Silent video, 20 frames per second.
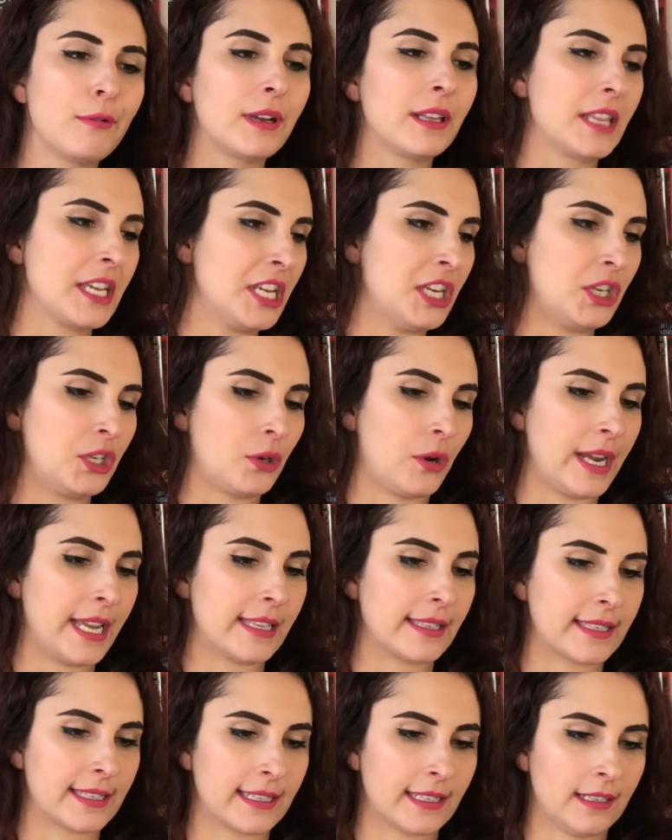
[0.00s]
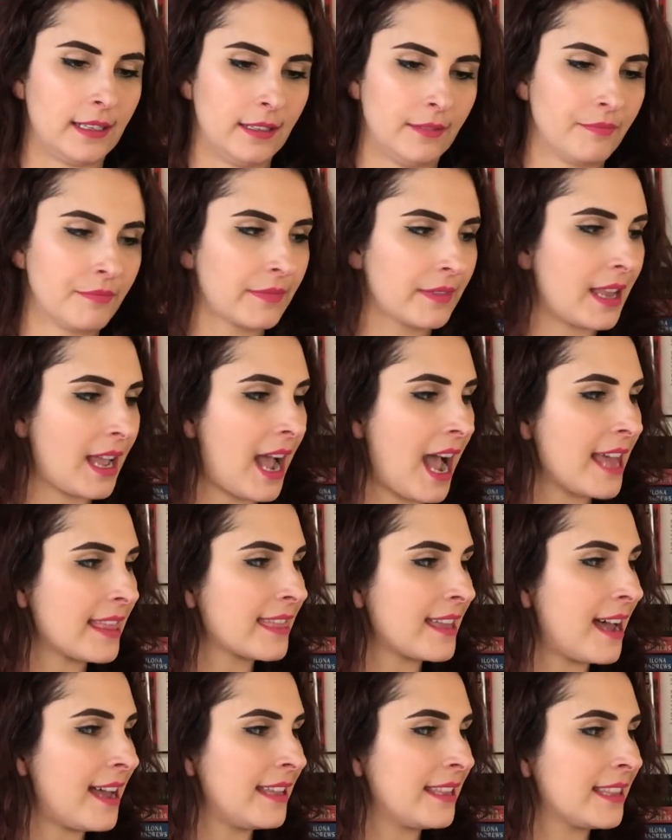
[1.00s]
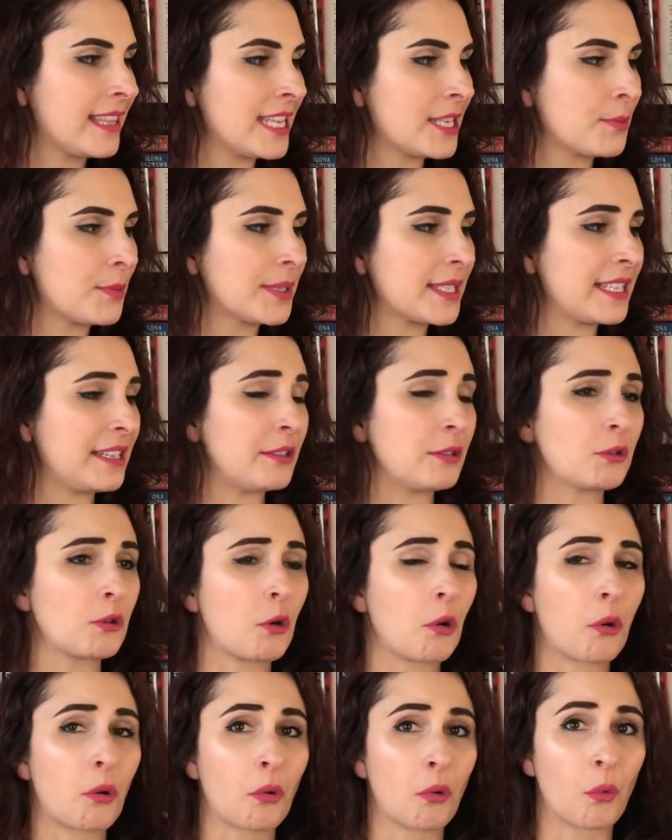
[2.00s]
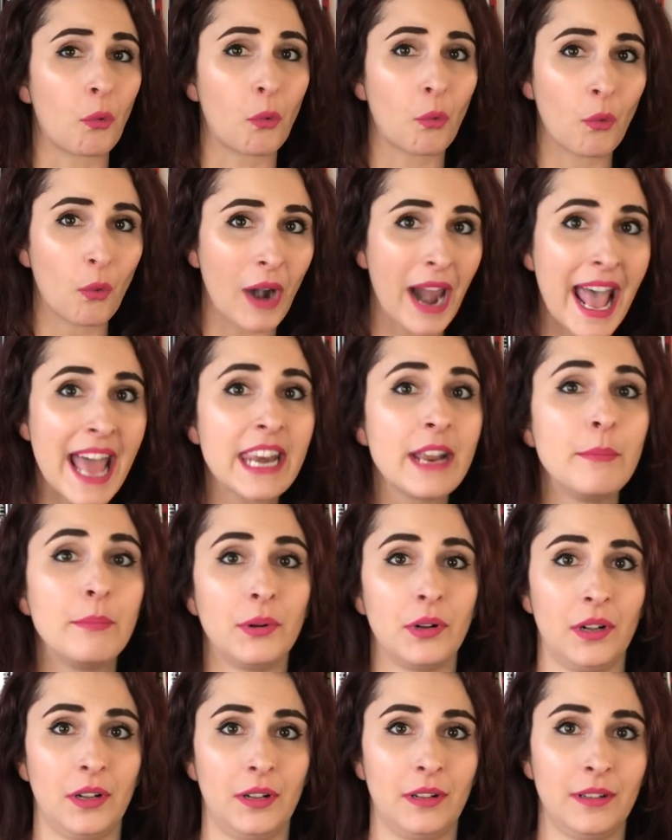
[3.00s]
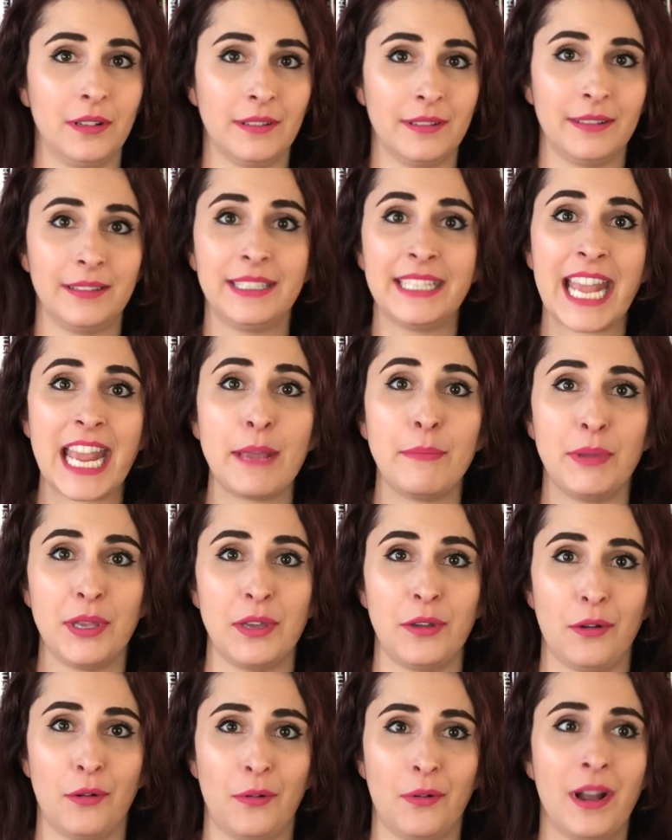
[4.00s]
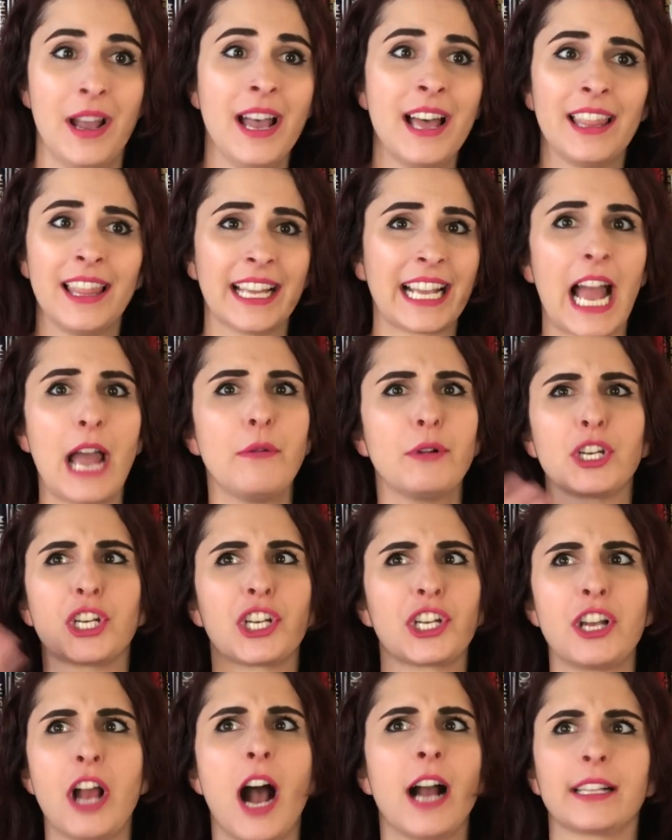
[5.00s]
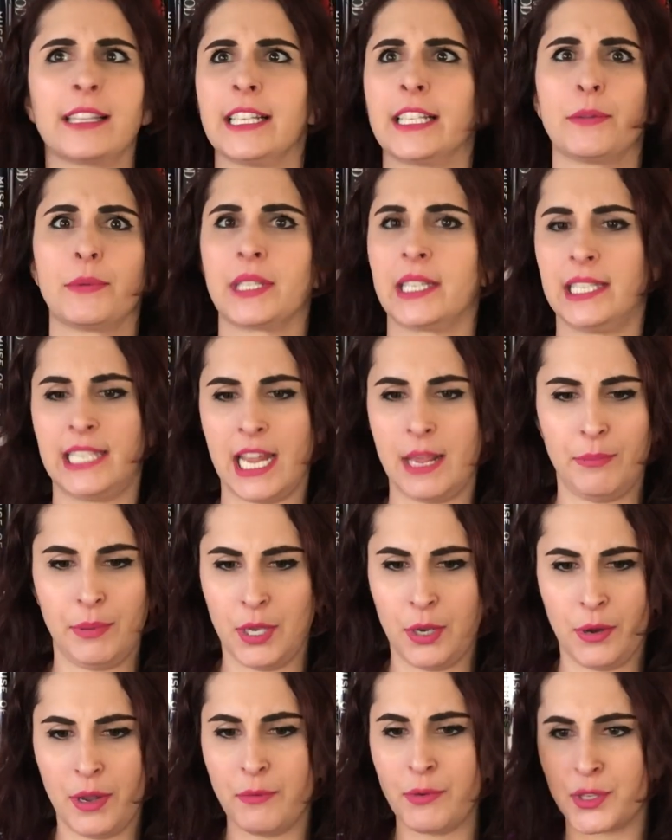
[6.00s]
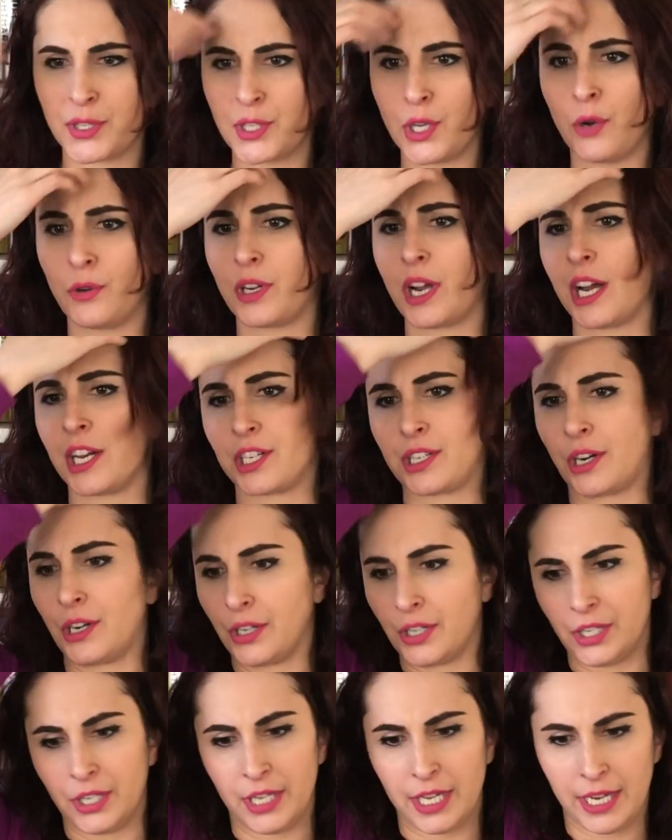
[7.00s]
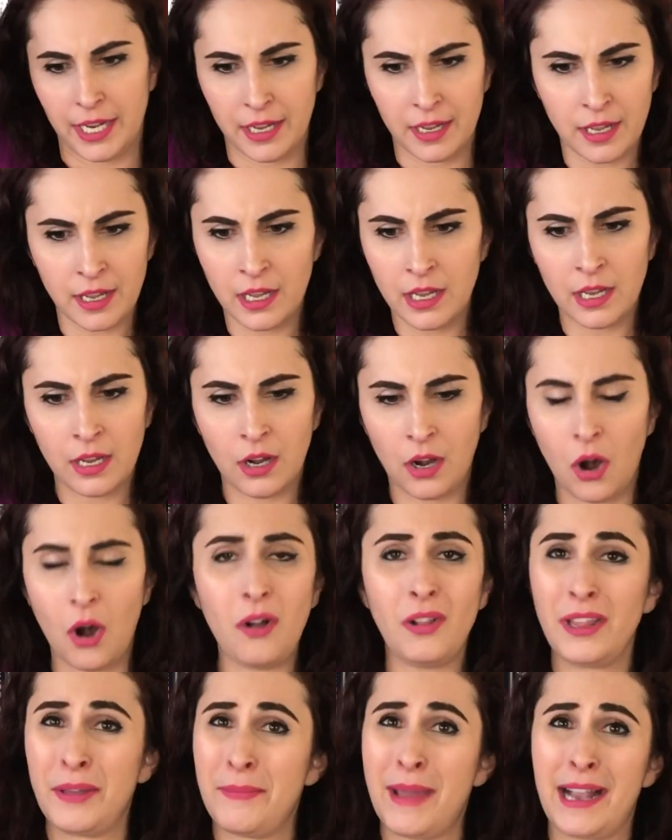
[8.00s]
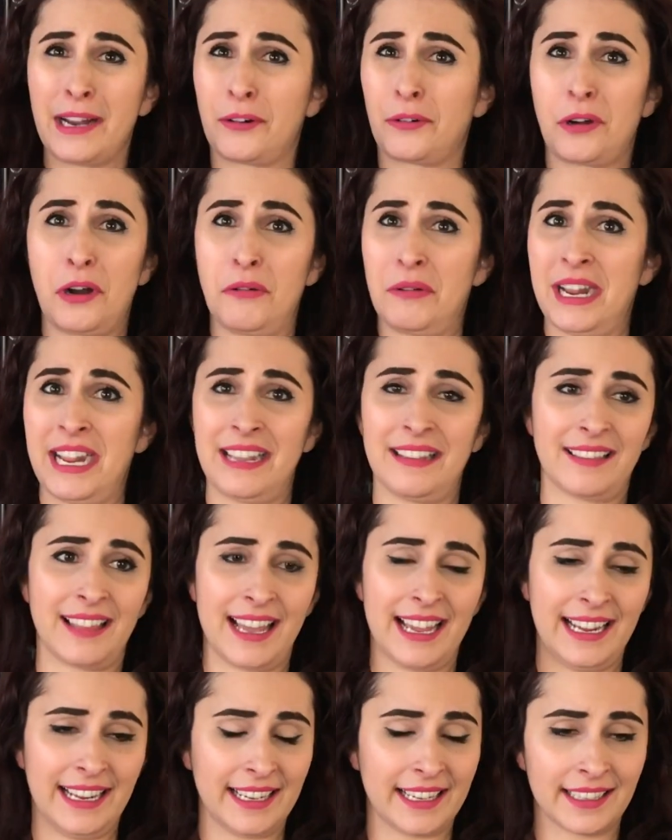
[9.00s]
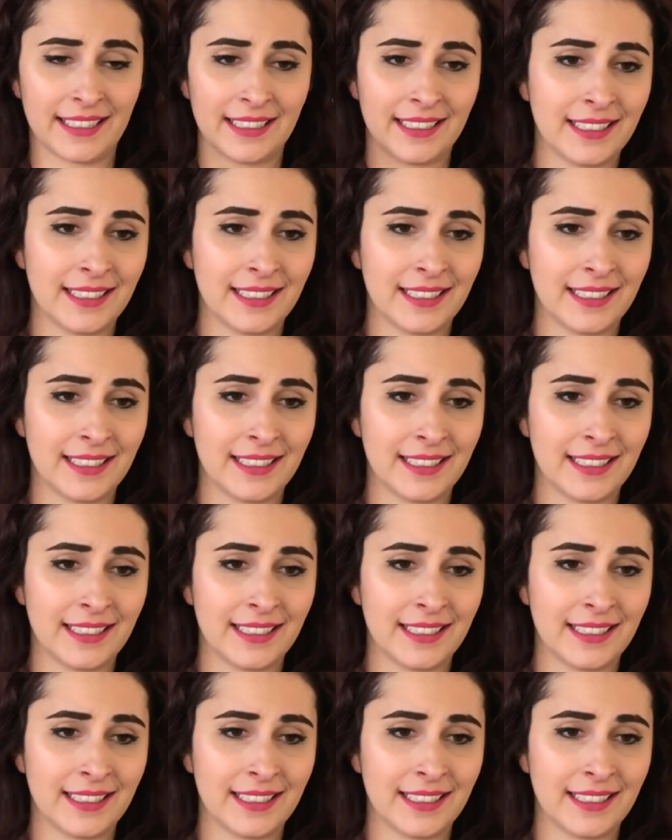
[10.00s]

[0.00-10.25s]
really enjoy it still. I thought this was an incredible debut. Like, I was shocked this was a debut. It was so gosh darn good. Holy macaroni. Like,